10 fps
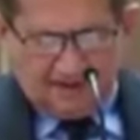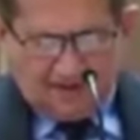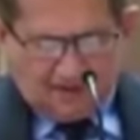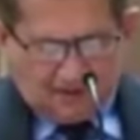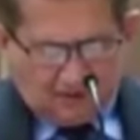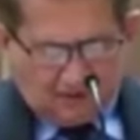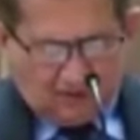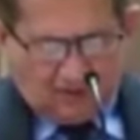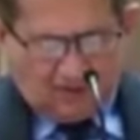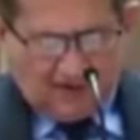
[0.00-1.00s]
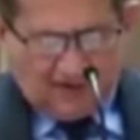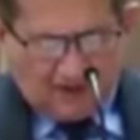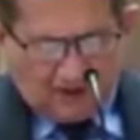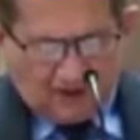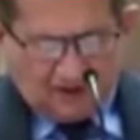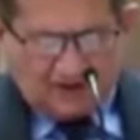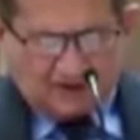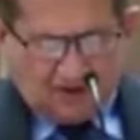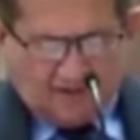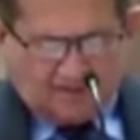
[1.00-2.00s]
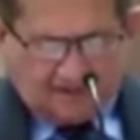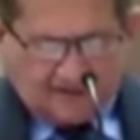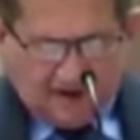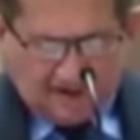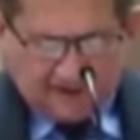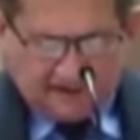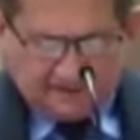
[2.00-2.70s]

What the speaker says: through the knowledge of God,